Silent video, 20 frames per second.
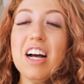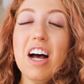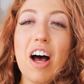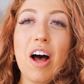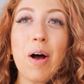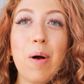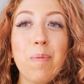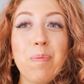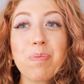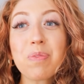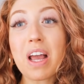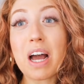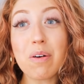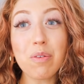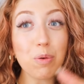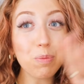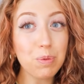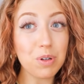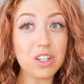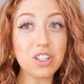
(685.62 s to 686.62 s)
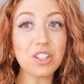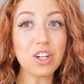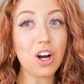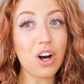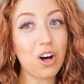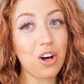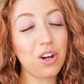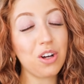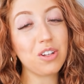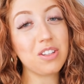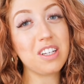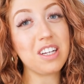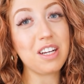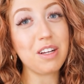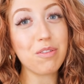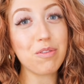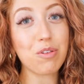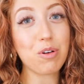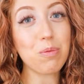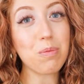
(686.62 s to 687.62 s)
I will put all the
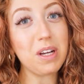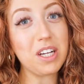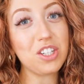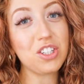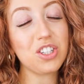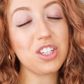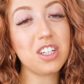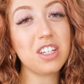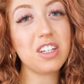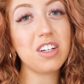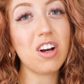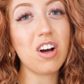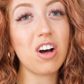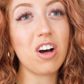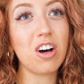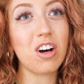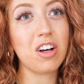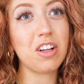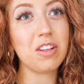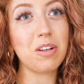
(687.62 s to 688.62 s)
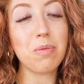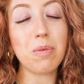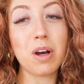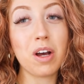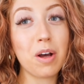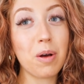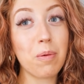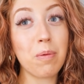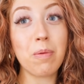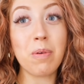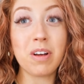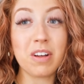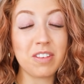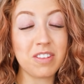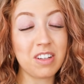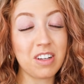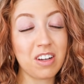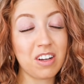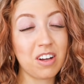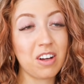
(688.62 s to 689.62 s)
information on
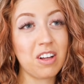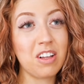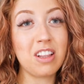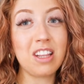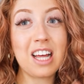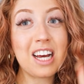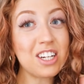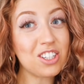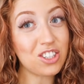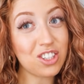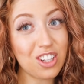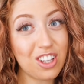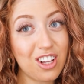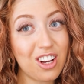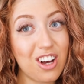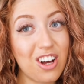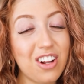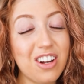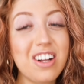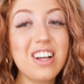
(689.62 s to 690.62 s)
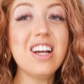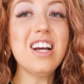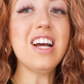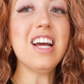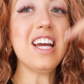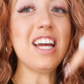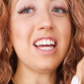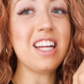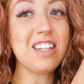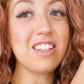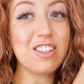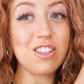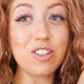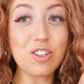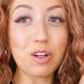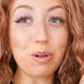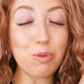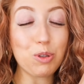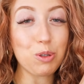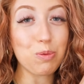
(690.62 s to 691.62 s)
the lash salon in the
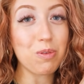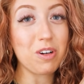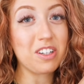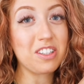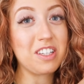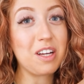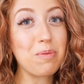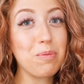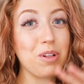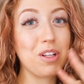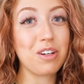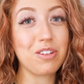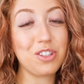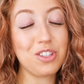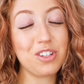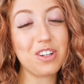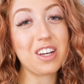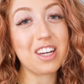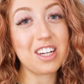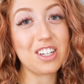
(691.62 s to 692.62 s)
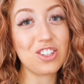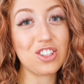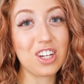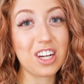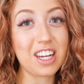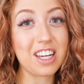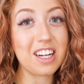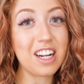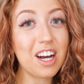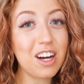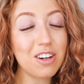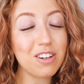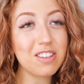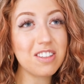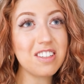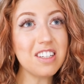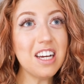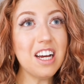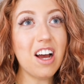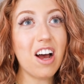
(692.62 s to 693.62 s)
description box down below so you can check it
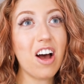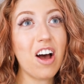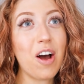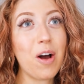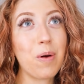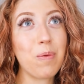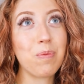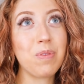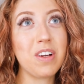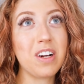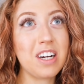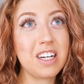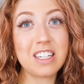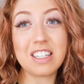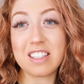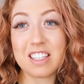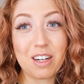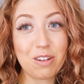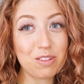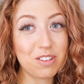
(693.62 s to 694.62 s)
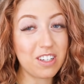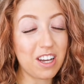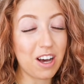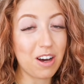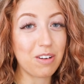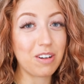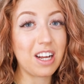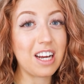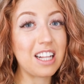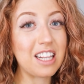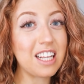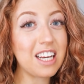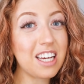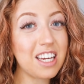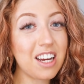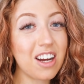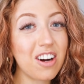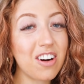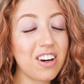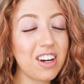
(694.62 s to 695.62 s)
out. They're in the downtown LA
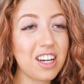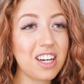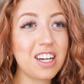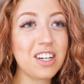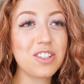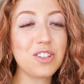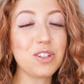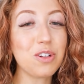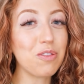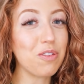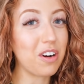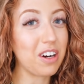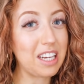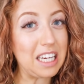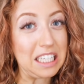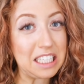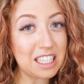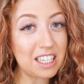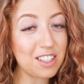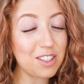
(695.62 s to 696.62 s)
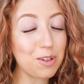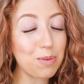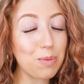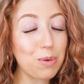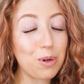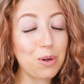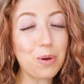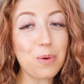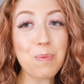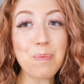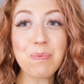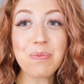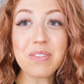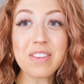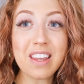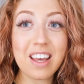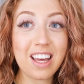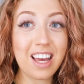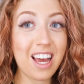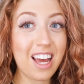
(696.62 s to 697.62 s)
area, so very accessible.
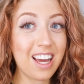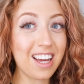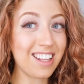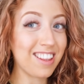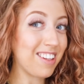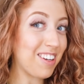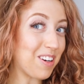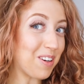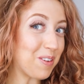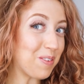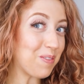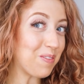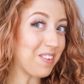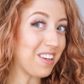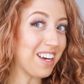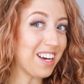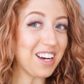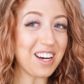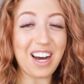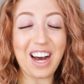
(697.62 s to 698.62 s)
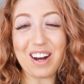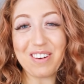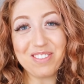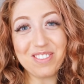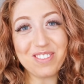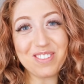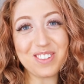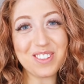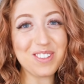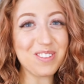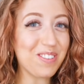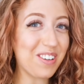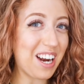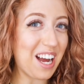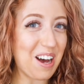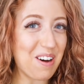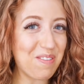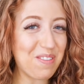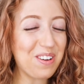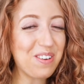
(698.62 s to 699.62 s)
And yeah, I'm super
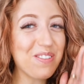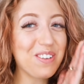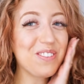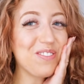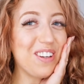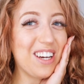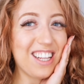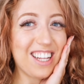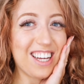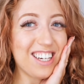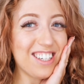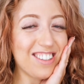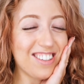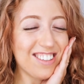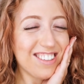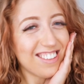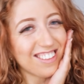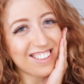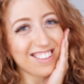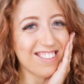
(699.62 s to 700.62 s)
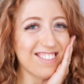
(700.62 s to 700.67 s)
happy with my lashes.